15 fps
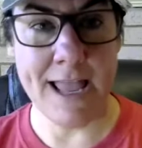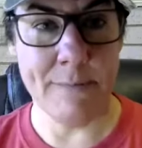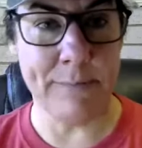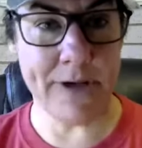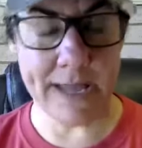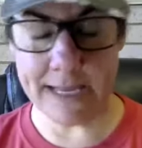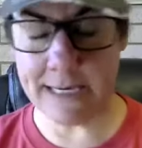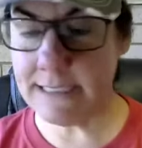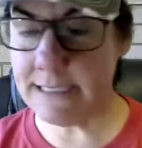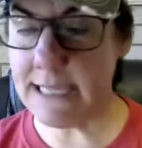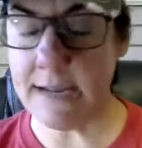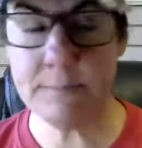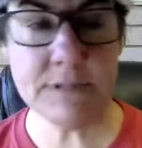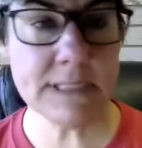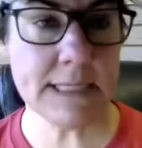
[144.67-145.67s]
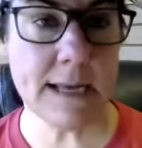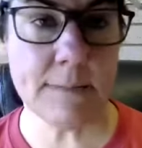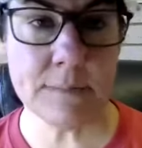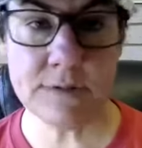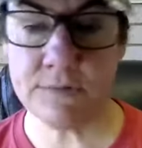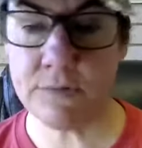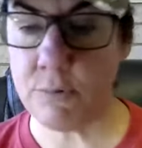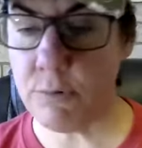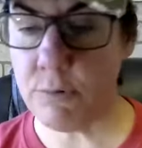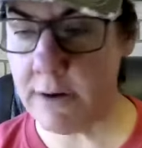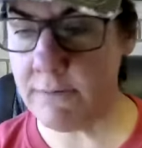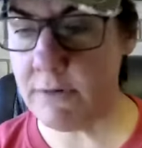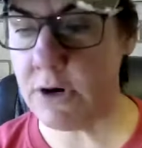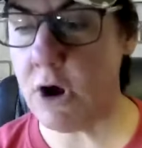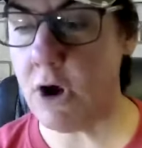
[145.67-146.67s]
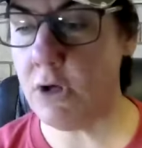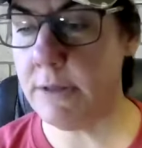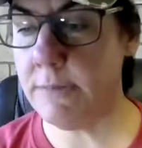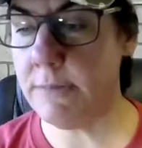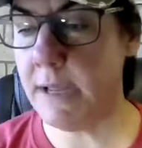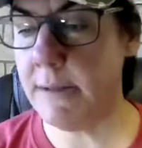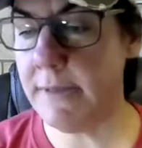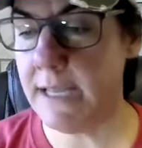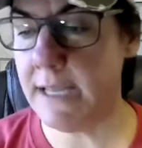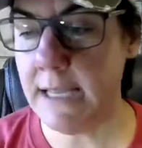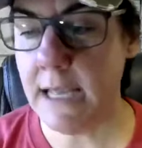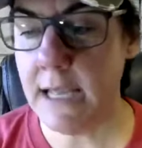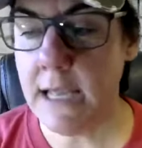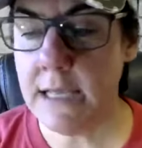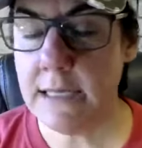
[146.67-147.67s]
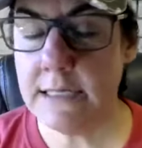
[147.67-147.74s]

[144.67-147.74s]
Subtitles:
but same steps for whatever call it might be.